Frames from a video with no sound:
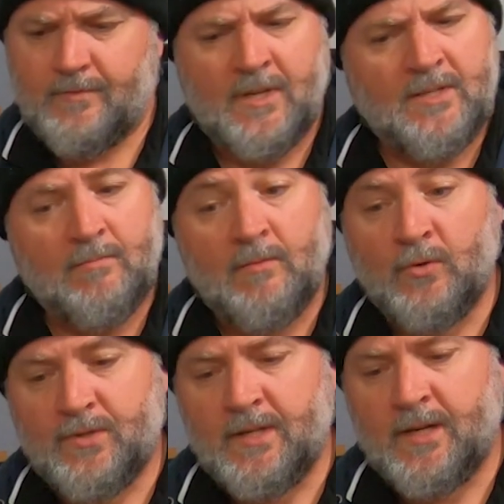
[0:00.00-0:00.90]
it's a
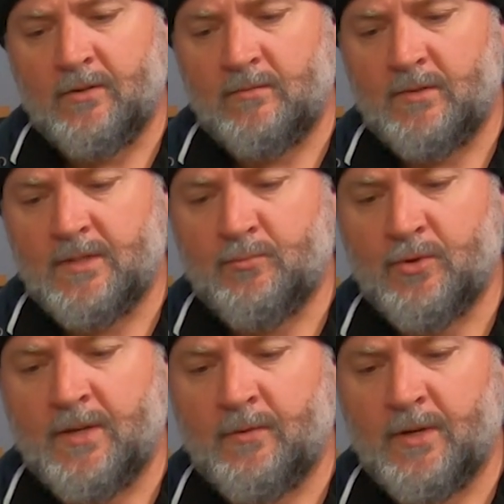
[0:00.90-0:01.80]
malty ale. Let's
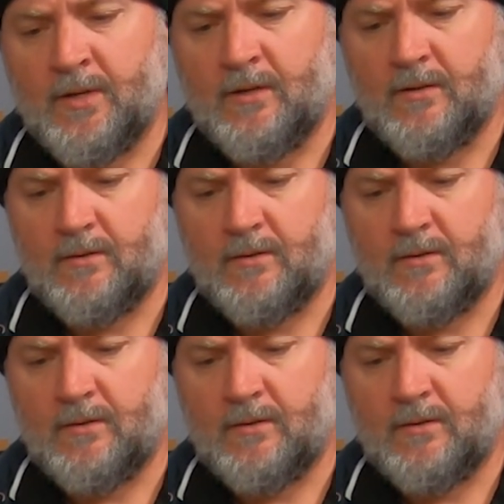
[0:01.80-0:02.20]
put it that way.